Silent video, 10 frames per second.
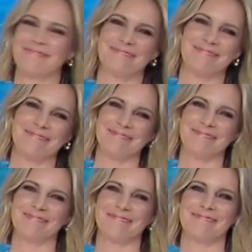
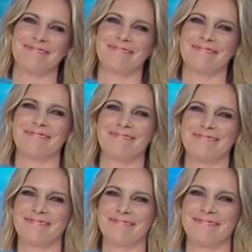
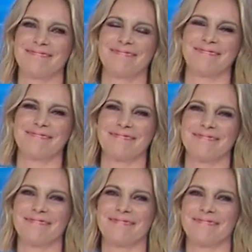
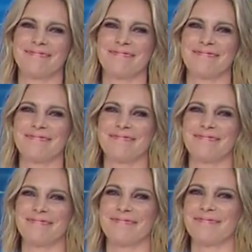
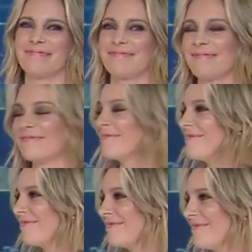
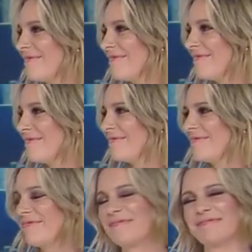
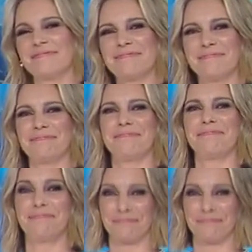The person shown says nothing.